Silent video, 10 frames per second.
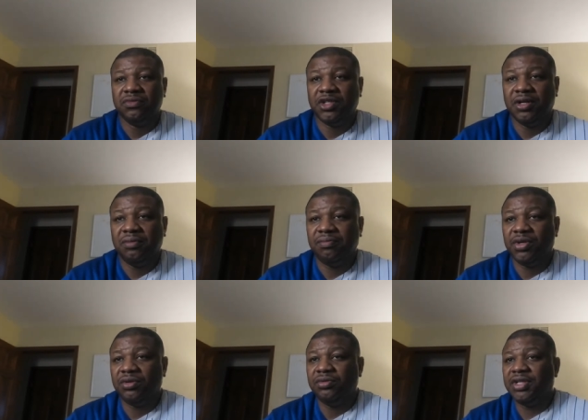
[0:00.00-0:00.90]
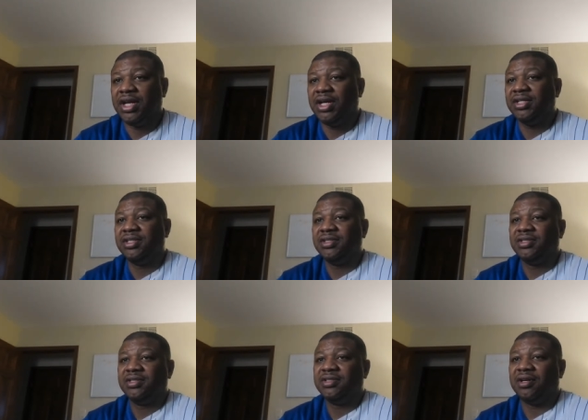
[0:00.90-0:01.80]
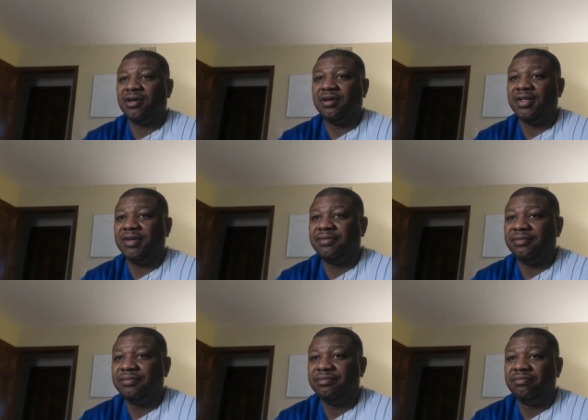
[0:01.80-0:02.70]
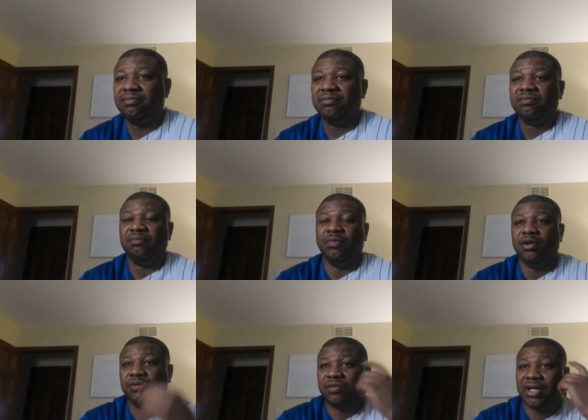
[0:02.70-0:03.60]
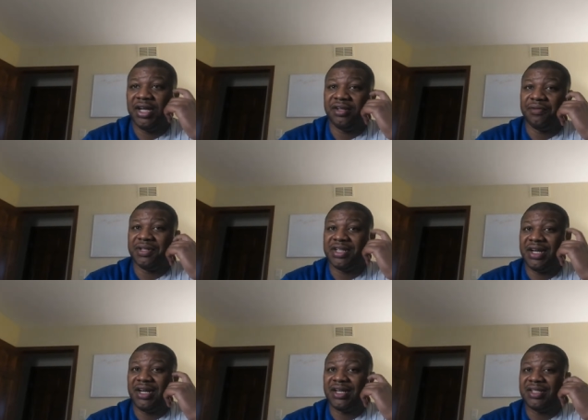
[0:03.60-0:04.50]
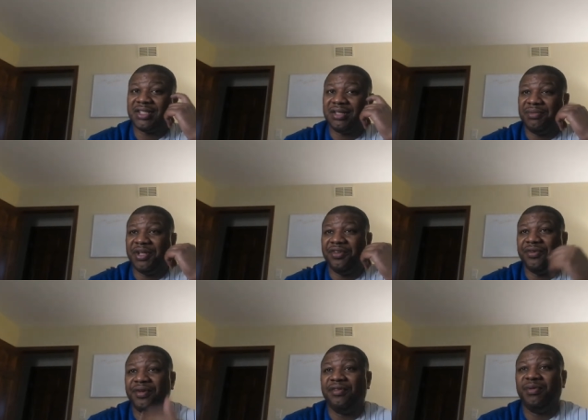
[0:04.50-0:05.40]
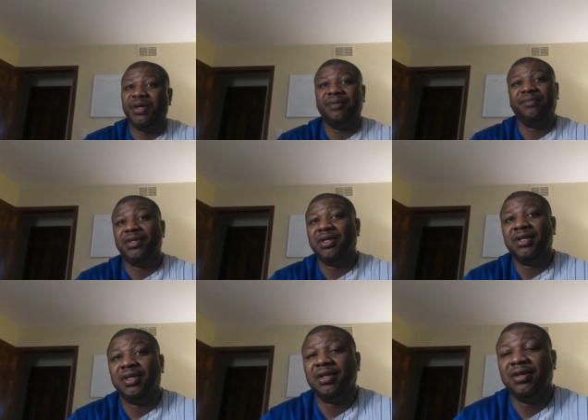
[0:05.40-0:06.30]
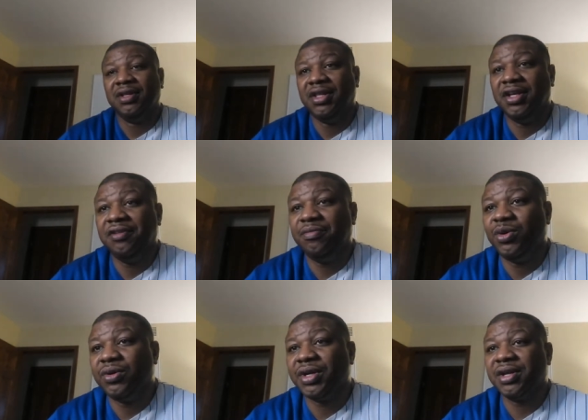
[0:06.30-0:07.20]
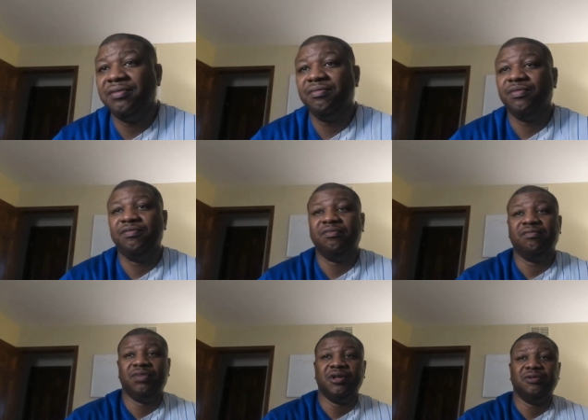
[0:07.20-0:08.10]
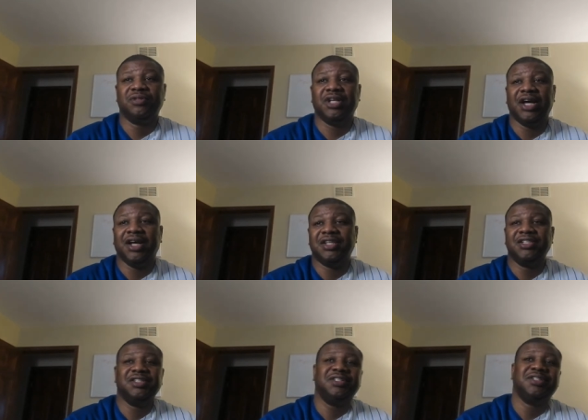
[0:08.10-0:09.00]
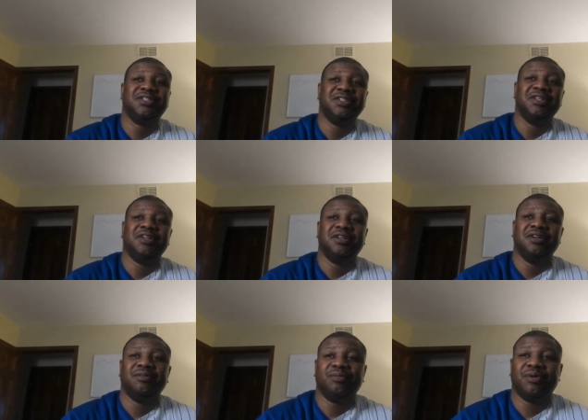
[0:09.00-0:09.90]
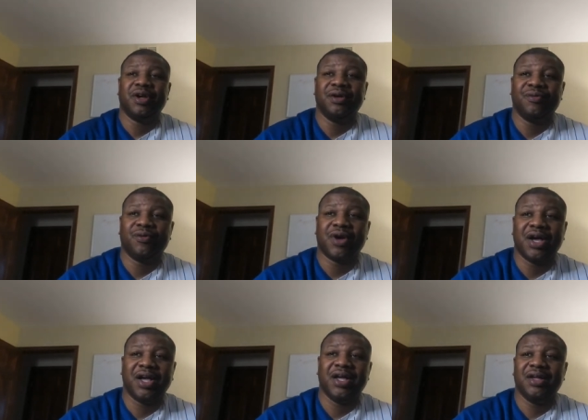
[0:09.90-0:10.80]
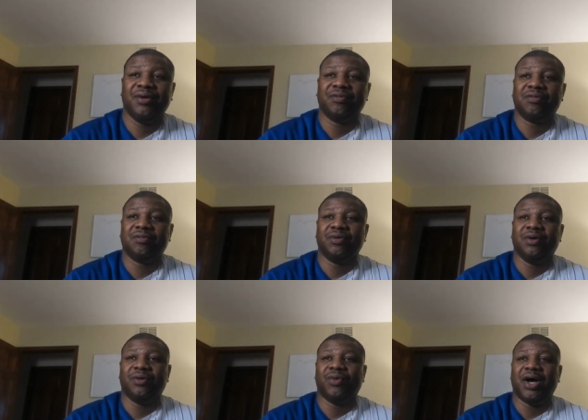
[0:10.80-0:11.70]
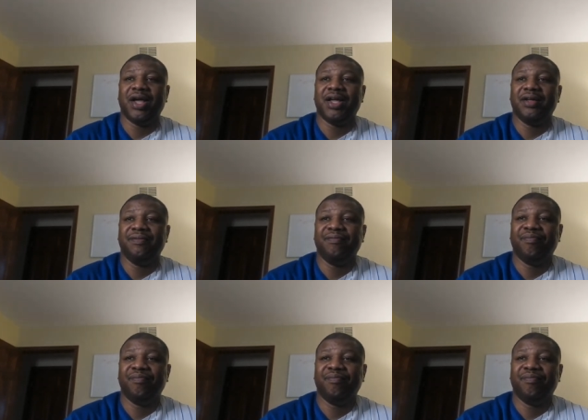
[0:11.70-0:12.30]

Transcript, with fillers: Yep, Bo Dallas, all of them. Bo had to retire because of them injuries, but Liv Morgan, Bo Dallas, Bray Wyatt, uh, Wyatt,